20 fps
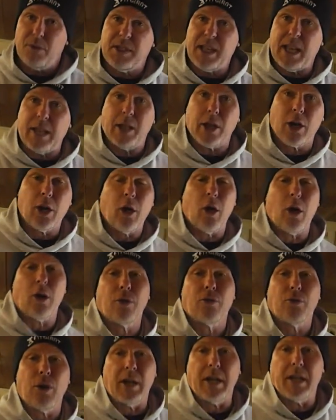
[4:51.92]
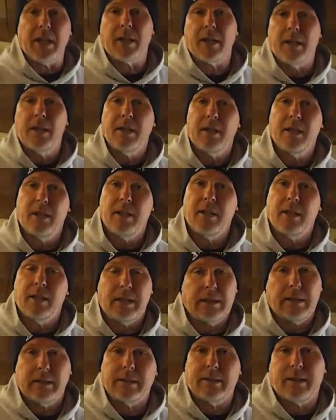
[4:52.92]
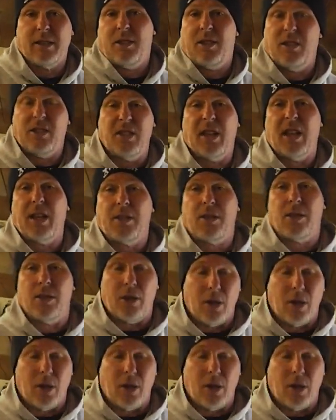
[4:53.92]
set your clock running, because it's nice to